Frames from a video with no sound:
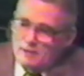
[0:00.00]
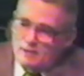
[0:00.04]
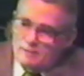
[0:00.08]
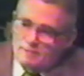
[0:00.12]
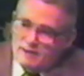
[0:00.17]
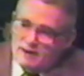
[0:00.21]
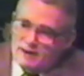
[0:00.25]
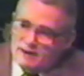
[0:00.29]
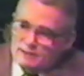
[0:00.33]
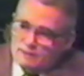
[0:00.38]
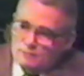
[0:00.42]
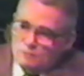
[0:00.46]

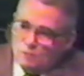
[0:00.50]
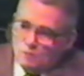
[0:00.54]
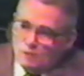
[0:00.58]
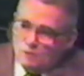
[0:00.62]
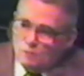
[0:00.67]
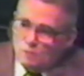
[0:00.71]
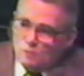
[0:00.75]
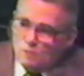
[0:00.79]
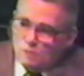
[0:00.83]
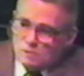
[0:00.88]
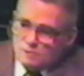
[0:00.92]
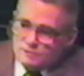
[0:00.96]
Back in
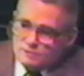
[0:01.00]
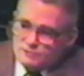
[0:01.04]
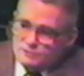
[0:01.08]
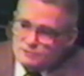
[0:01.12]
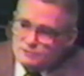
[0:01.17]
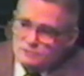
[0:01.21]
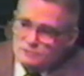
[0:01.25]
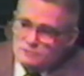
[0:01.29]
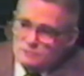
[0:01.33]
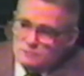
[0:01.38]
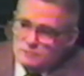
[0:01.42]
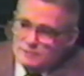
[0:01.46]
World War
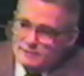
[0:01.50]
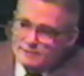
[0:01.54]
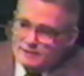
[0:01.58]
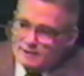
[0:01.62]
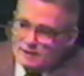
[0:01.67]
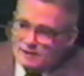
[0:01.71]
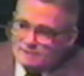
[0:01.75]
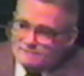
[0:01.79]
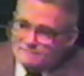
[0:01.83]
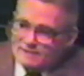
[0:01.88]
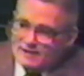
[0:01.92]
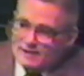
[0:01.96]
II, we
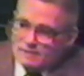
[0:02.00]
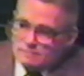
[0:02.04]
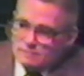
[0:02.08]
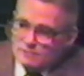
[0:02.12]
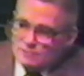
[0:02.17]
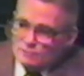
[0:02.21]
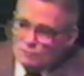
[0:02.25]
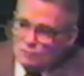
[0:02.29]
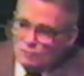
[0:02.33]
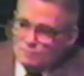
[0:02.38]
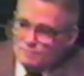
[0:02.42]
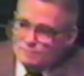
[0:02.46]
got our
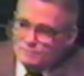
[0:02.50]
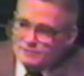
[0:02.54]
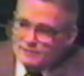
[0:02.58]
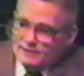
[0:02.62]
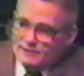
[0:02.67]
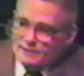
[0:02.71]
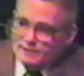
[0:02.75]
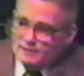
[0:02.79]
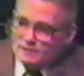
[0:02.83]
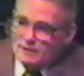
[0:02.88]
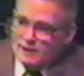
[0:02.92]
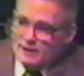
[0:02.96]
factories open
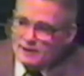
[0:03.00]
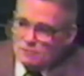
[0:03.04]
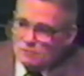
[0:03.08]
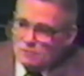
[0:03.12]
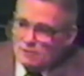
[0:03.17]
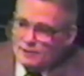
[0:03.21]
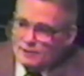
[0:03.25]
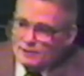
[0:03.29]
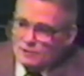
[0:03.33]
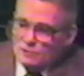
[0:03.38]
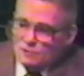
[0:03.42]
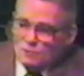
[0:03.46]
day and
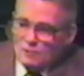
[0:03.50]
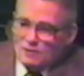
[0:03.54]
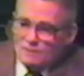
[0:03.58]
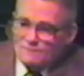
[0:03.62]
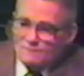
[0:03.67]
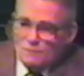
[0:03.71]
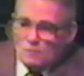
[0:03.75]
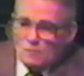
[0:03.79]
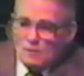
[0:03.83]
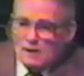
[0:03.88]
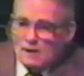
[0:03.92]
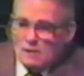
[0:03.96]
night running
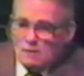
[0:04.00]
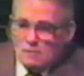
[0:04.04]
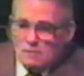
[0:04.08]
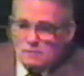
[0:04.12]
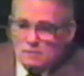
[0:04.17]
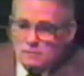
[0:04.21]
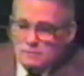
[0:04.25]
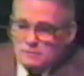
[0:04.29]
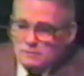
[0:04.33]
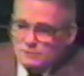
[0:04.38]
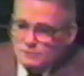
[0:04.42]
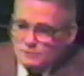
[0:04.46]
24
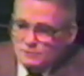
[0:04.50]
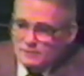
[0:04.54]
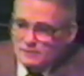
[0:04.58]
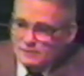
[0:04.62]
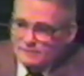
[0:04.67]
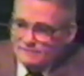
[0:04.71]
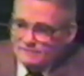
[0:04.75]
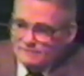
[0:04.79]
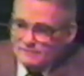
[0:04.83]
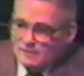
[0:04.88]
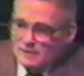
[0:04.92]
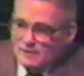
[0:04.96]
hour
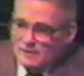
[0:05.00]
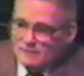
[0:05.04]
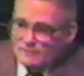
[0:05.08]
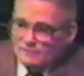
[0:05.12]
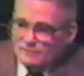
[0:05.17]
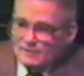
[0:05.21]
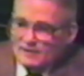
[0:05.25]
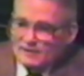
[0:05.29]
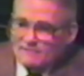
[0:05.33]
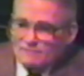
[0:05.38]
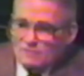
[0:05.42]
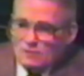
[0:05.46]
shift.
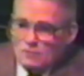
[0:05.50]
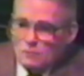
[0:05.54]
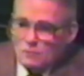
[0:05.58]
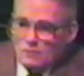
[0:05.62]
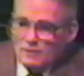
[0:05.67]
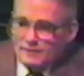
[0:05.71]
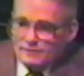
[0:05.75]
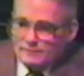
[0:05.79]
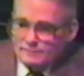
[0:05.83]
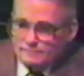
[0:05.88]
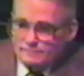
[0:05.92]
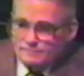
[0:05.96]
They never
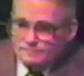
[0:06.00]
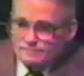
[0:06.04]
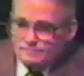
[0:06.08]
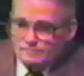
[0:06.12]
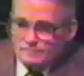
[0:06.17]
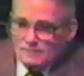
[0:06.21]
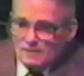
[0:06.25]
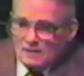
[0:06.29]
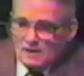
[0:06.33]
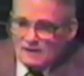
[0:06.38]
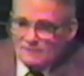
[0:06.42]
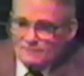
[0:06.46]
quit
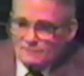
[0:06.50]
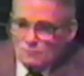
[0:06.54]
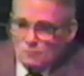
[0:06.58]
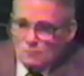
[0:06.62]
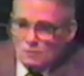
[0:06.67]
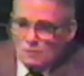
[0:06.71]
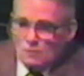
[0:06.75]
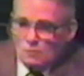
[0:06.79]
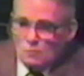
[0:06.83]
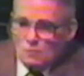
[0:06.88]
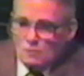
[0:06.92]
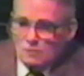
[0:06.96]
after
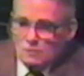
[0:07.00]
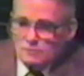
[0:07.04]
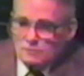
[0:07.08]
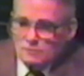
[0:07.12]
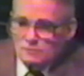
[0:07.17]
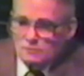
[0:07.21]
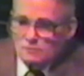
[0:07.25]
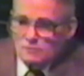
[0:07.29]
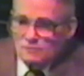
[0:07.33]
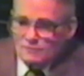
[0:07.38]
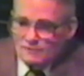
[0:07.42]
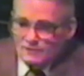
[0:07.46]
World War
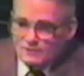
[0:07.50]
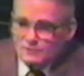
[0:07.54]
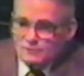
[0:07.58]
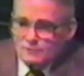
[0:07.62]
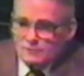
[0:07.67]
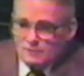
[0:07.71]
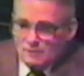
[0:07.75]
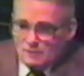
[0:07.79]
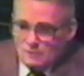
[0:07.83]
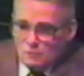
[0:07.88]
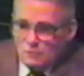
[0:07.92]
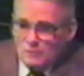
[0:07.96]
II. They
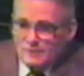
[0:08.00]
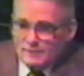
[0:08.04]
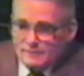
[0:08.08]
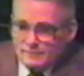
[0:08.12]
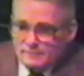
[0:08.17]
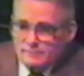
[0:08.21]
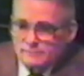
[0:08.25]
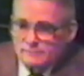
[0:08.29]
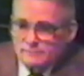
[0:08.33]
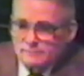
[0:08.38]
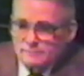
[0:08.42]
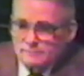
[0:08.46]
should have
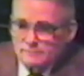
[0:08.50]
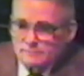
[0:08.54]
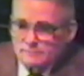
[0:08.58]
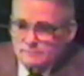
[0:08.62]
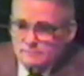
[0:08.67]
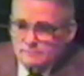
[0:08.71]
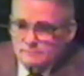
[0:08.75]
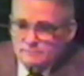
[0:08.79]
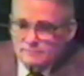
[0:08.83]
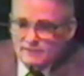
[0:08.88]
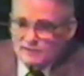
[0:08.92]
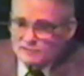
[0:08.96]
quit.
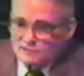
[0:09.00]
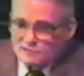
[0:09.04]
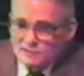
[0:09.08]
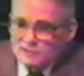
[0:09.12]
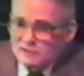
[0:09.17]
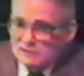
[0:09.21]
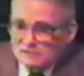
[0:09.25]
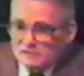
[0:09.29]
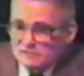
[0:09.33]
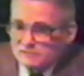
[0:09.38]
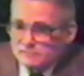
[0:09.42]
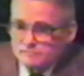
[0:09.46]
They did